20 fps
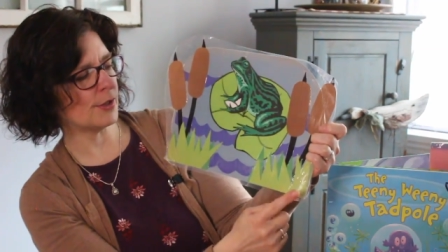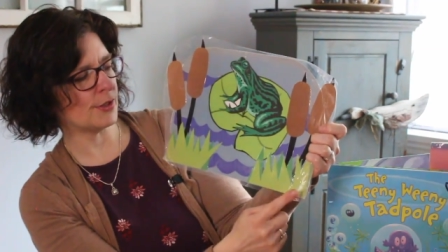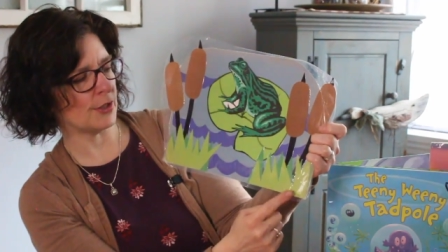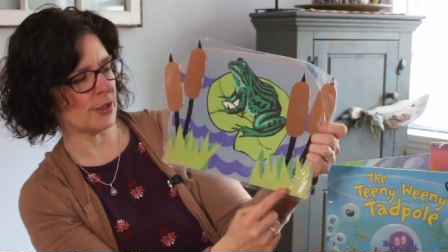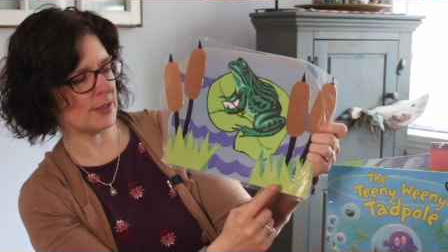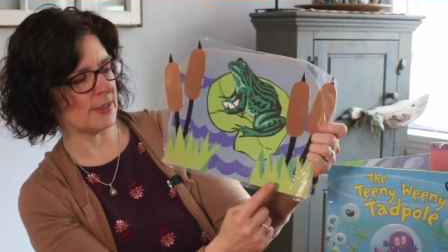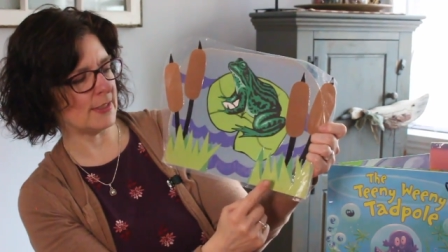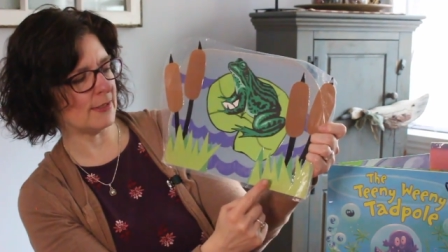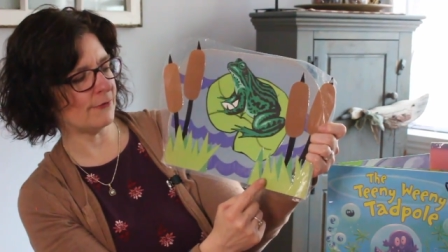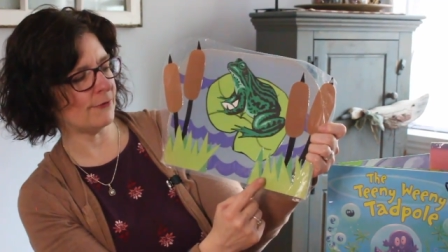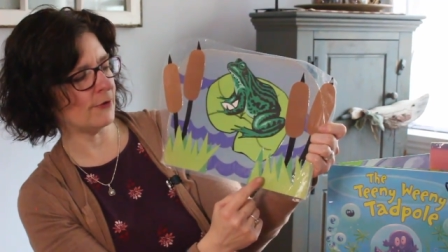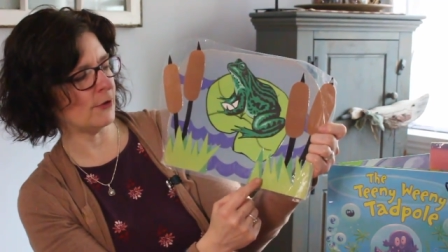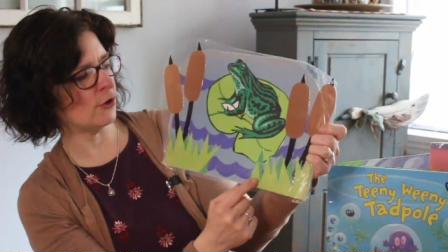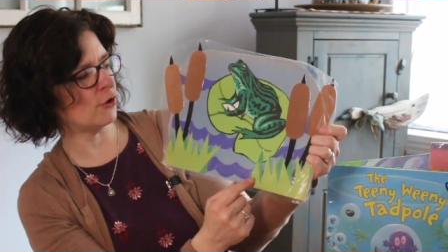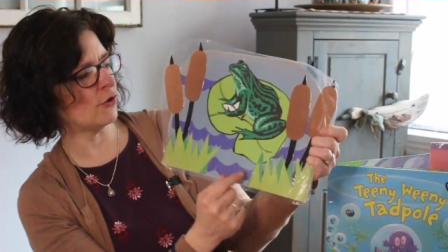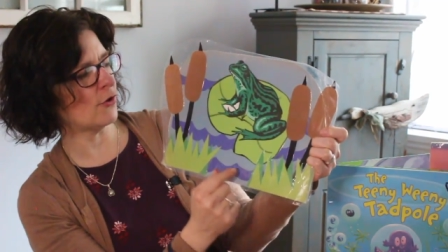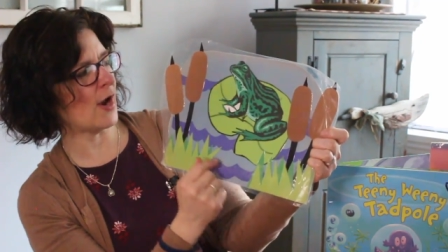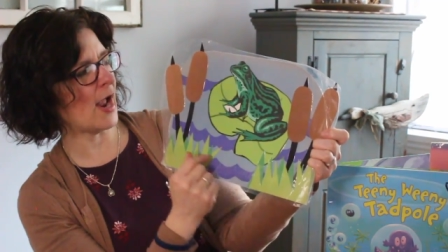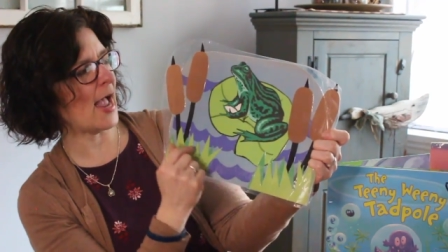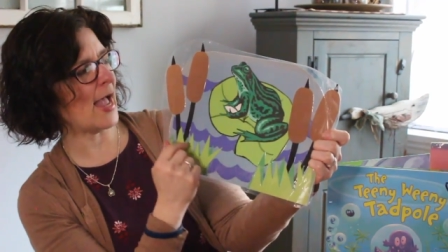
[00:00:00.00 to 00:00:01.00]
and the different
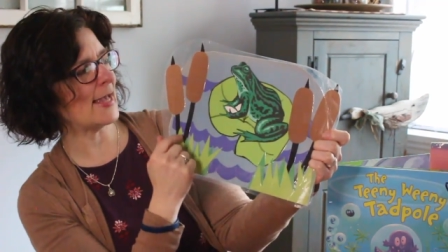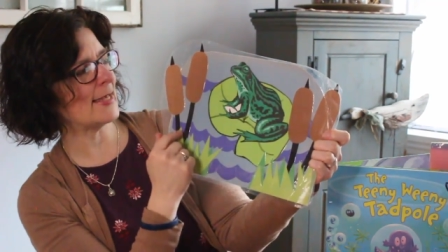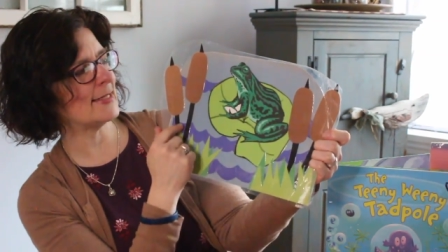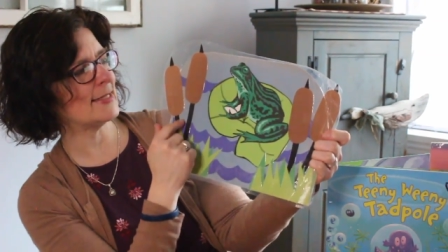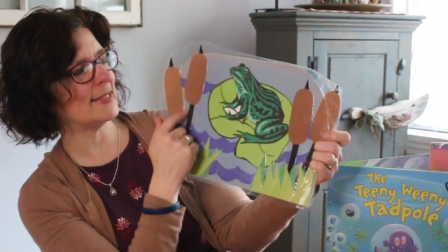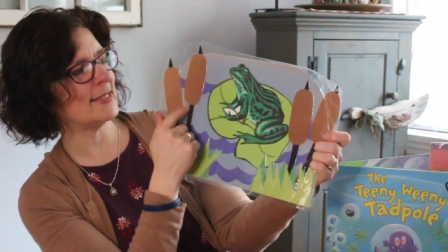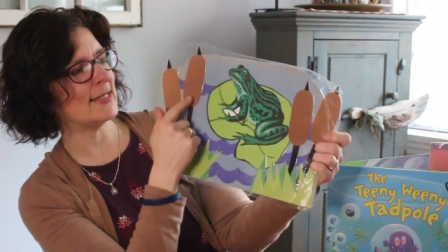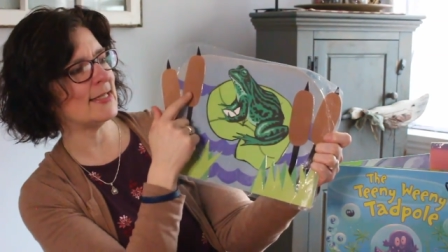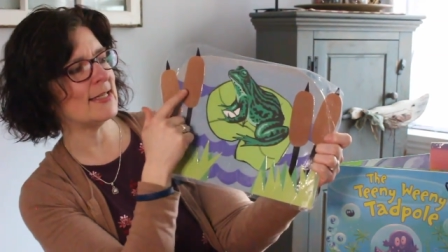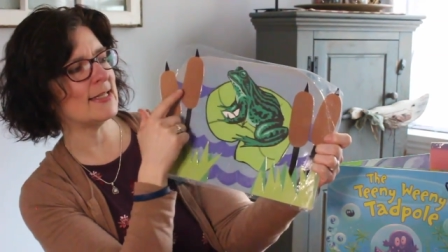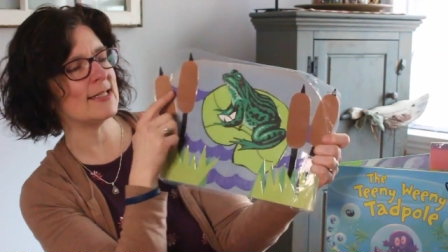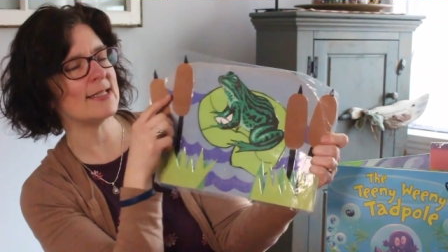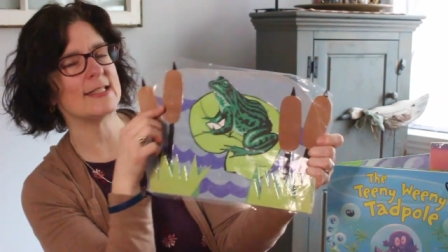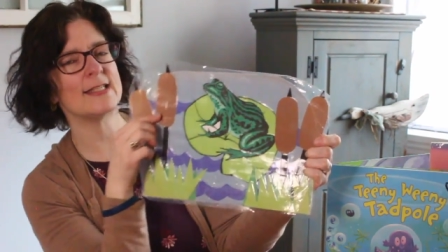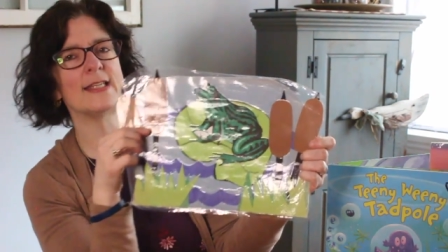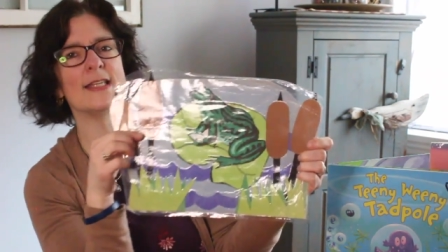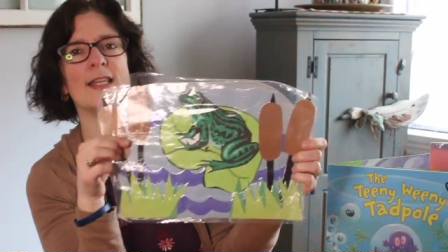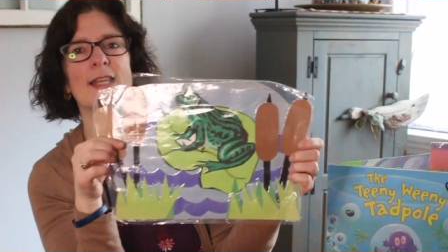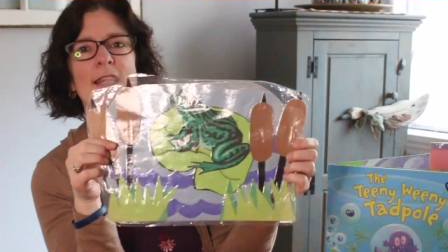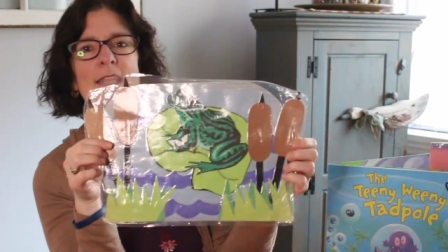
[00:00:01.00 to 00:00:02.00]

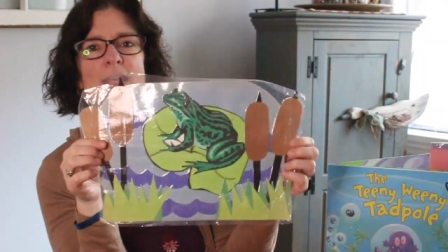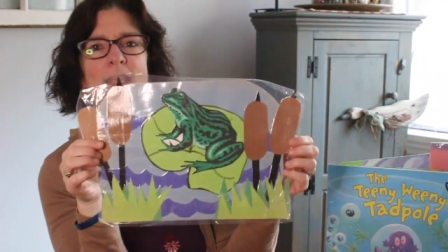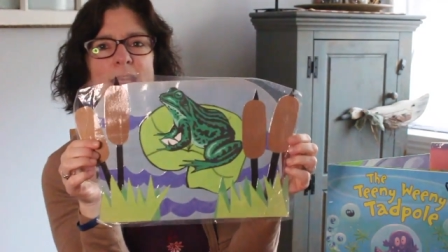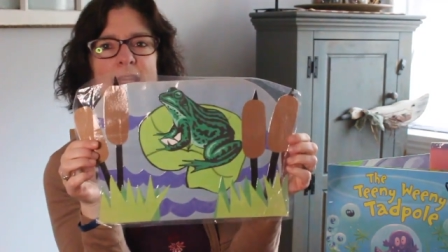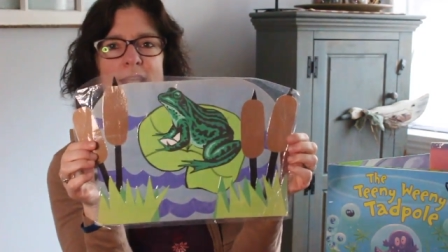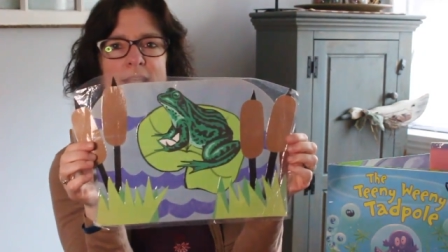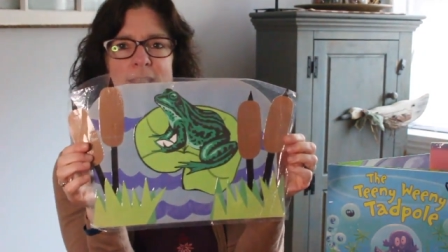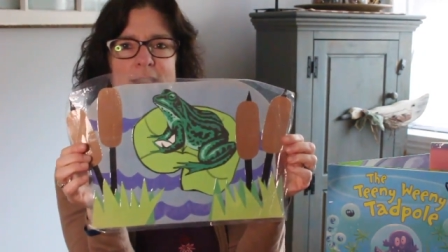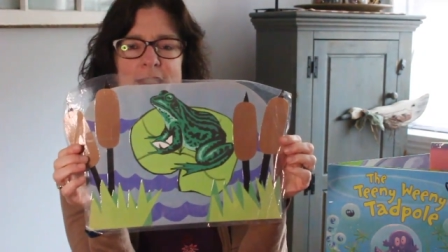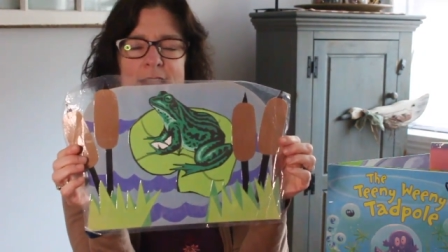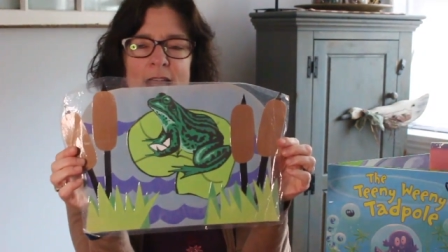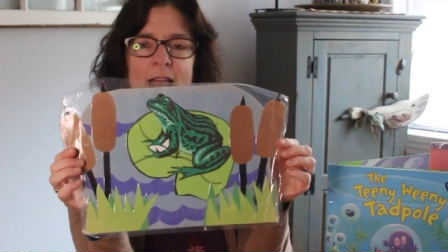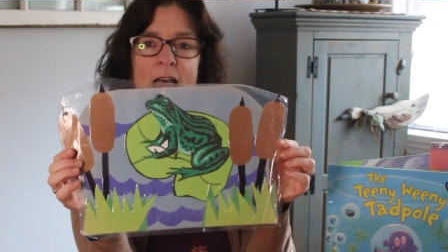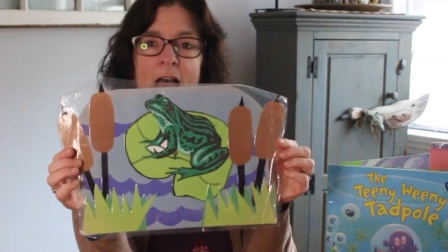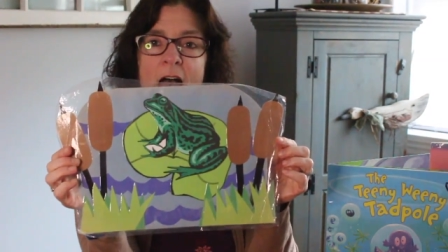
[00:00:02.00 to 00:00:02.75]
grasses and things.